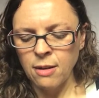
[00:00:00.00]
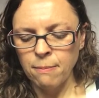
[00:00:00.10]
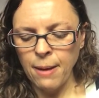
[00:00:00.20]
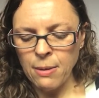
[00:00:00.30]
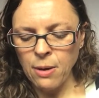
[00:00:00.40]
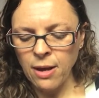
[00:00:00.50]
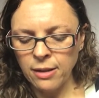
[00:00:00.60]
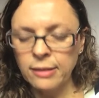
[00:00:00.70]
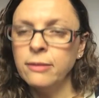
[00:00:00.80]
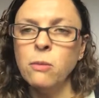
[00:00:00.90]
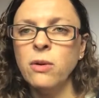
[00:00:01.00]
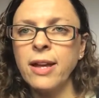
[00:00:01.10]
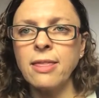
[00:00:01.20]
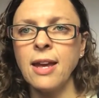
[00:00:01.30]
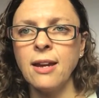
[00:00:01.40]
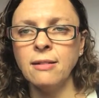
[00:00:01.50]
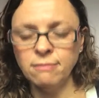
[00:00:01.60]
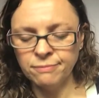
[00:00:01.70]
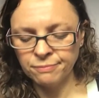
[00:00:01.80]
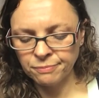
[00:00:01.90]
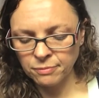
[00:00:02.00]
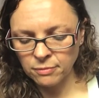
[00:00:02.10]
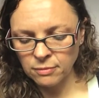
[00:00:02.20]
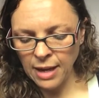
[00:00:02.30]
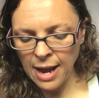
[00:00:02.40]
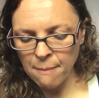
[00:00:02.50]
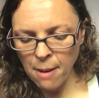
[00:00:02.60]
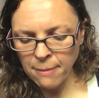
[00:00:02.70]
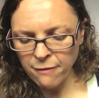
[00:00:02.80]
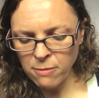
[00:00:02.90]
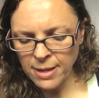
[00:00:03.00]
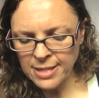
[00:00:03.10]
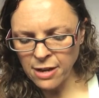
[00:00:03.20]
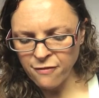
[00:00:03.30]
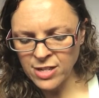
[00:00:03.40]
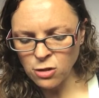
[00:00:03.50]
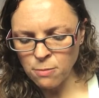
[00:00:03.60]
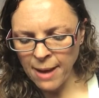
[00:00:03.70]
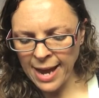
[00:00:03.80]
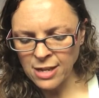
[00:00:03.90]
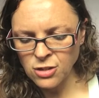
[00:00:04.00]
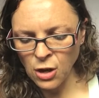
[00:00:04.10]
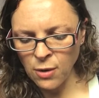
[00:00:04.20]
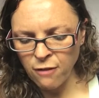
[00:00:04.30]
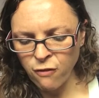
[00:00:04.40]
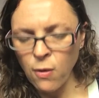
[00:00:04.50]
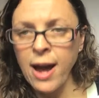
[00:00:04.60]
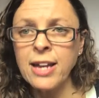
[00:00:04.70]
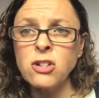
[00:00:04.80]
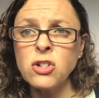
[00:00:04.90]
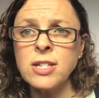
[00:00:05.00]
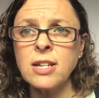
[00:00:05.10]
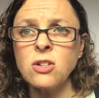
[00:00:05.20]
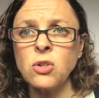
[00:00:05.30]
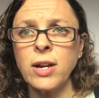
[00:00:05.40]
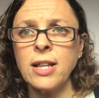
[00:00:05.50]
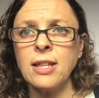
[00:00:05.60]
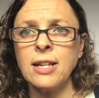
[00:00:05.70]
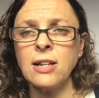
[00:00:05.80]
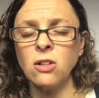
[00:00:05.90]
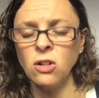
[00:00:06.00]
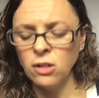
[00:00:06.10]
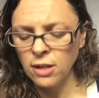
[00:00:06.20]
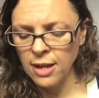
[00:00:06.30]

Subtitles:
But we'll get there. I'm giving myself until May. So if you are interested in joining the knit along,